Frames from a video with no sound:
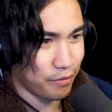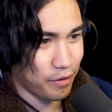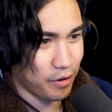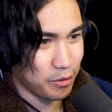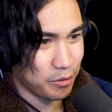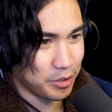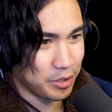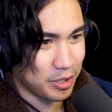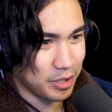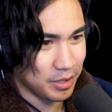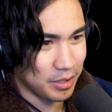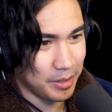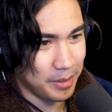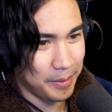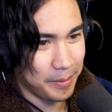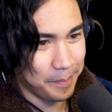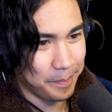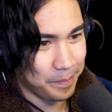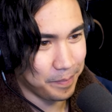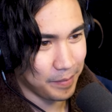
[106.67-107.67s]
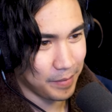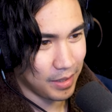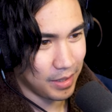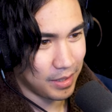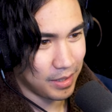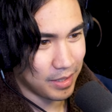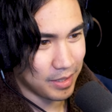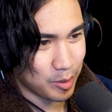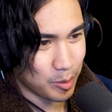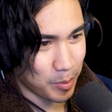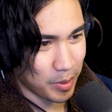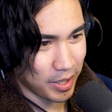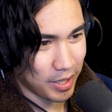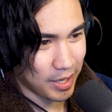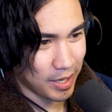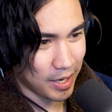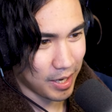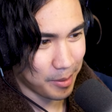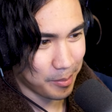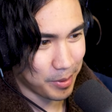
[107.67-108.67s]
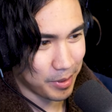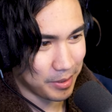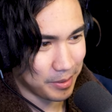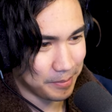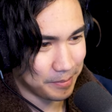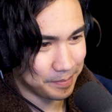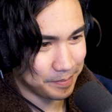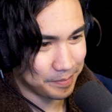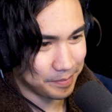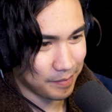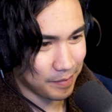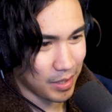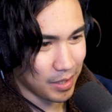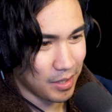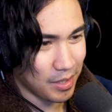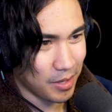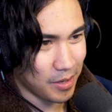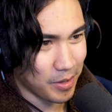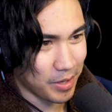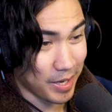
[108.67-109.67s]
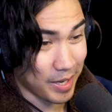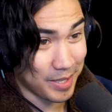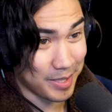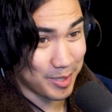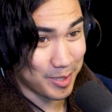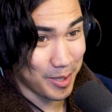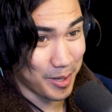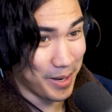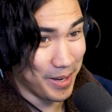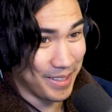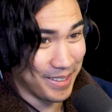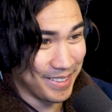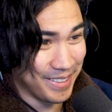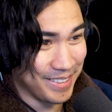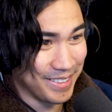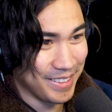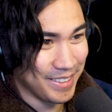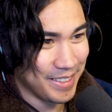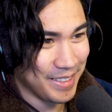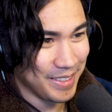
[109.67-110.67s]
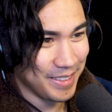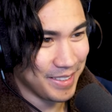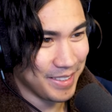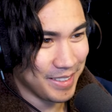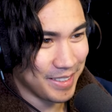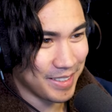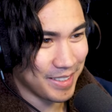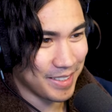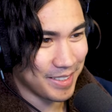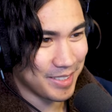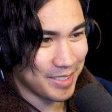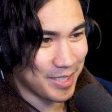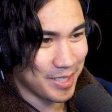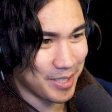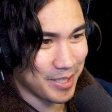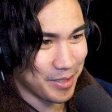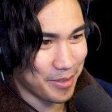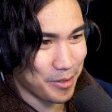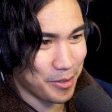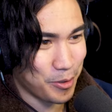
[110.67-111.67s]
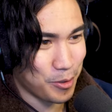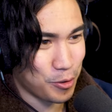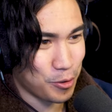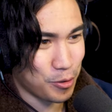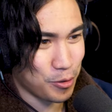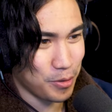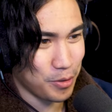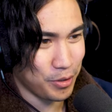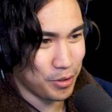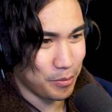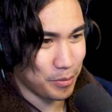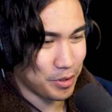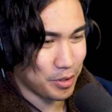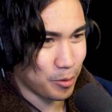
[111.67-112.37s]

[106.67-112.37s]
folks. Let's make it happen. Okay, so you shoot with